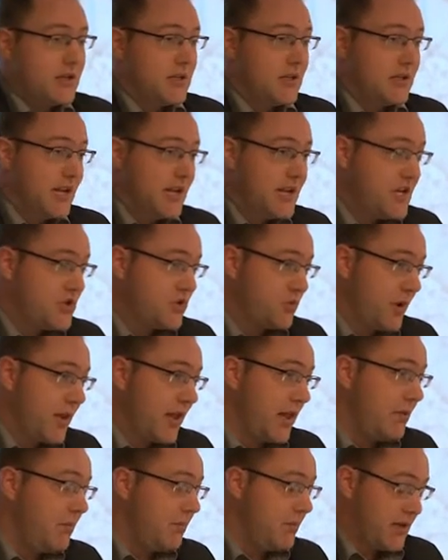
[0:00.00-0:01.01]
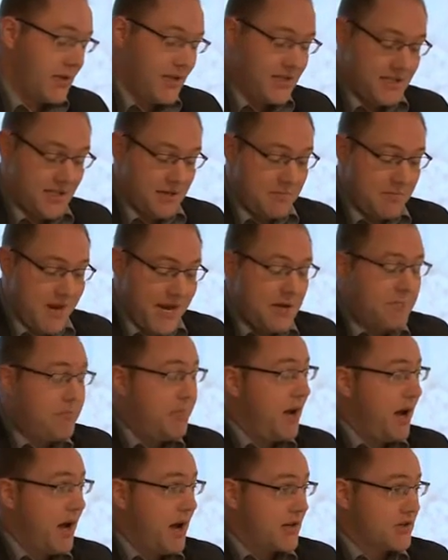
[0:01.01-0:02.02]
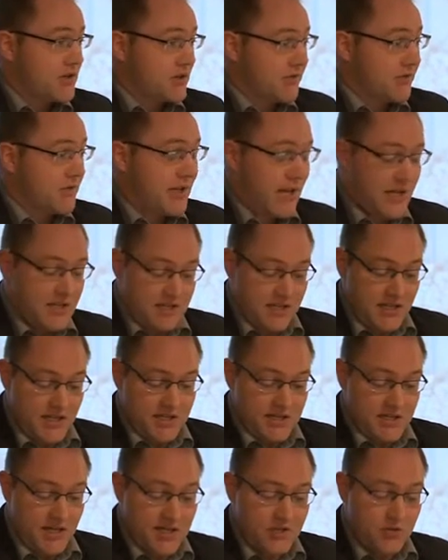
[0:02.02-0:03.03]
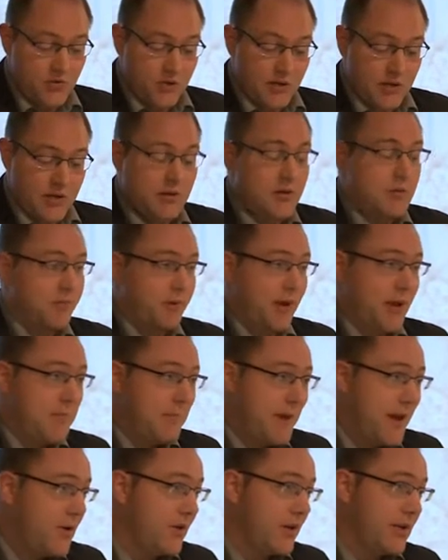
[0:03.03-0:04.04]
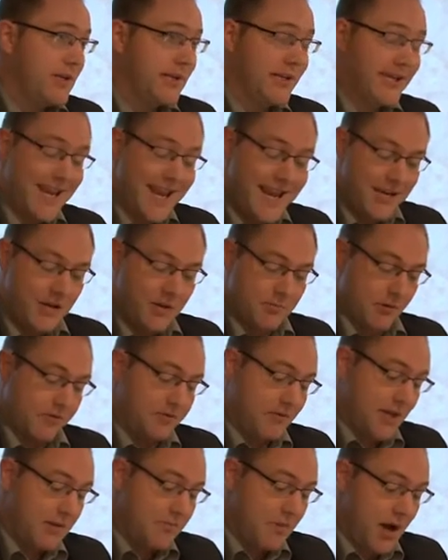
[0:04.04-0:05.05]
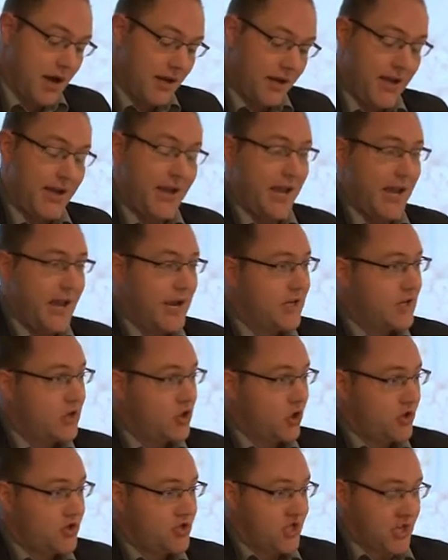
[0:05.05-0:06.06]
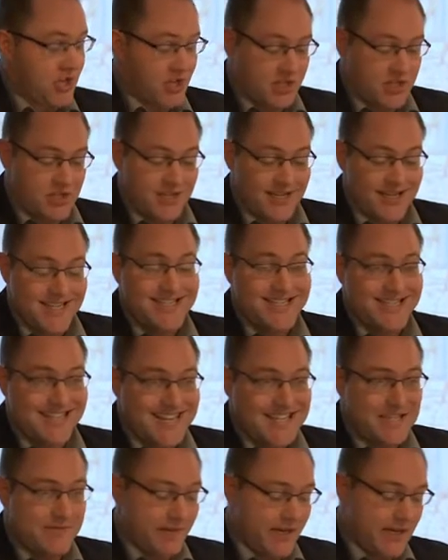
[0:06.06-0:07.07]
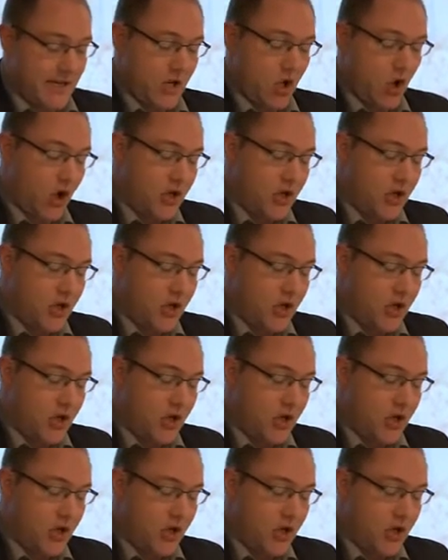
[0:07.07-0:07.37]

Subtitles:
The Danish realm is in main parts of the 19th century, primarily the Kingdom of Denmark and the duchies Slesvig and